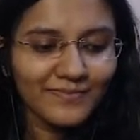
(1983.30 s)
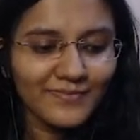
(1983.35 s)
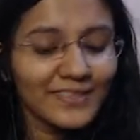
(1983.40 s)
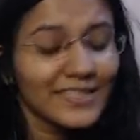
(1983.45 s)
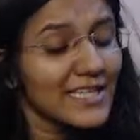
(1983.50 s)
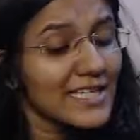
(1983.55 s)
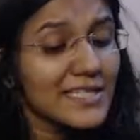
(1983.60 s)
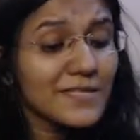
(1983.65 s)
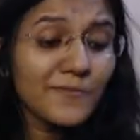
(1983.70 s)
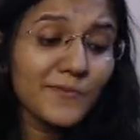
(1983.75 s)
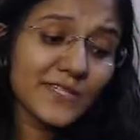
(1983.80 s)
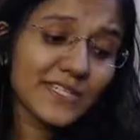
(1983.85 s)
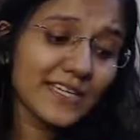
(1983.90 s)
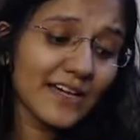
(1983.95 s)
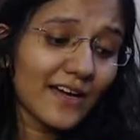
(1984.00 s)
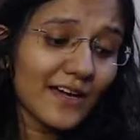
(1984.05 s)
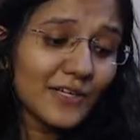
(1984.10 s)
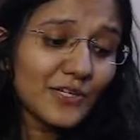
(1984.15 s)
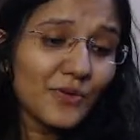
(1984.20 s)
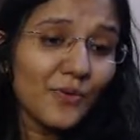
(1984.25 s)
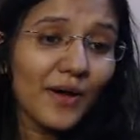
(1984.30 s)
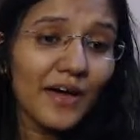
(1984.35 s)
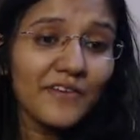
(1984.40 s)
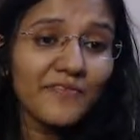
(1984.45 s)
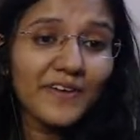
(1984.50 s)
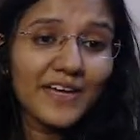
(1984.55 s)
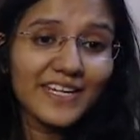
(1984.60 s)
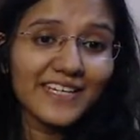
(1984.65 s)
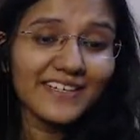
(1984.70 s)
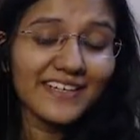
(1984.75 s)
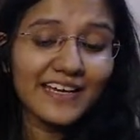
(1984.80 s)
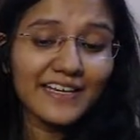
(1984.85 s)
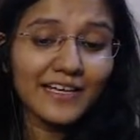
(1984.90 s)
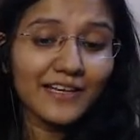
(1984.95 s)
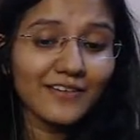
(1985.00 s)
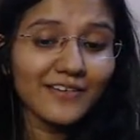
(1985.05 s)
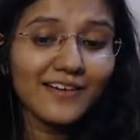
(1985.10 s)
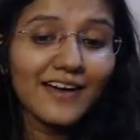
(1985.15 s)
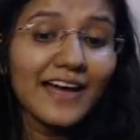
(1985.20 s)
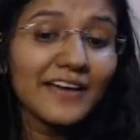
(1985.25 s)
Yes, Muskan, you are very
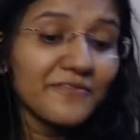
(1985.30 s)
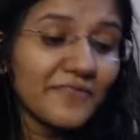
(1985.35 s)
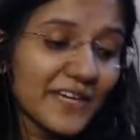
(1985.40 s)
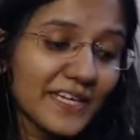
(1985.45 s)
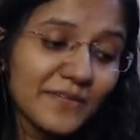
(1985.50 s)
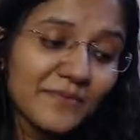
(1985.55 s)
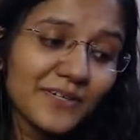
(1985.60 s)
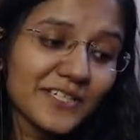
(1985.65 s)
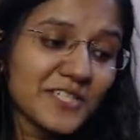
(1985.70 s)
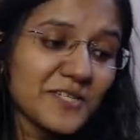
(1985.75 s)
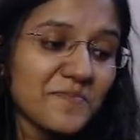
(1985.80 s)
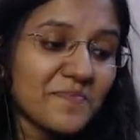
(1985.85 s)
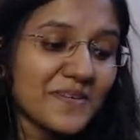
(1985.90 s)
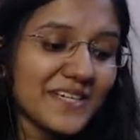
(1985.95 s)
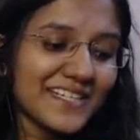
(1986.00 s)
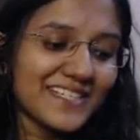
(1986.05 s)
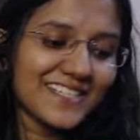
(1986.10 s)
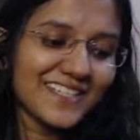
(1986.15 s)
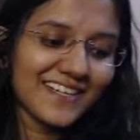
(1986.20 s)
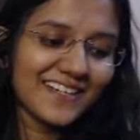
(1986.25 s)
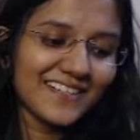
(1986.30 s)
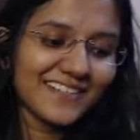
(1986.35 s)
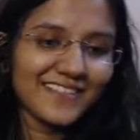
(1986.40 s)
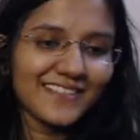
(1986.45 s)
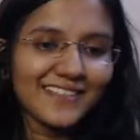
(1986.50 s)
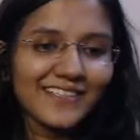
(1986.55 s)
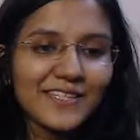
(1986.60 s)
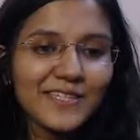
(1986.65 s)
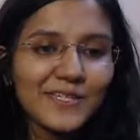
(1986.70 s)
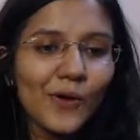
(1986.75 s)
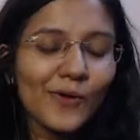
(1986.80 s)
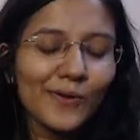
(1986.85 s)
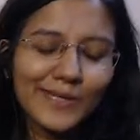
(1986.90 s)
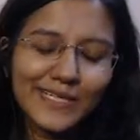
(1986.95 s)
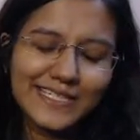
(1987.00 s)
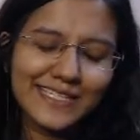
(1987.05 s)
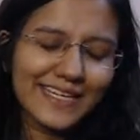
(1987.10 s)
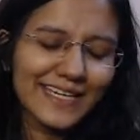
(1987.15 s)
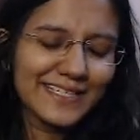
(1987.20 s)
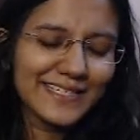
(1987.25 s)
regular. I very much appreciate it. It's always
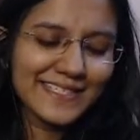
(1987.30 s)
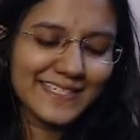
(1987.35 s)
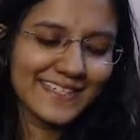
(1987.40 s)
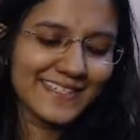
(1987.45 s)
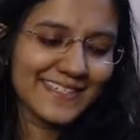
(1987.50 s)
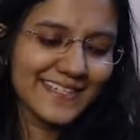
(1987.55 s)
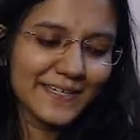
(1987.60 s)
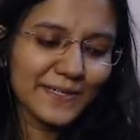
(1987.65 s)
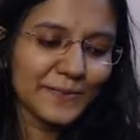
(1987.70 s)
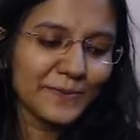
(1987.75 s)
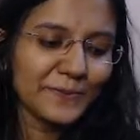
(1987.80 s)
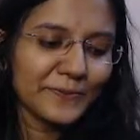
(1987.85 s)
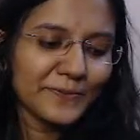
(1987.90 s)
nice to see you.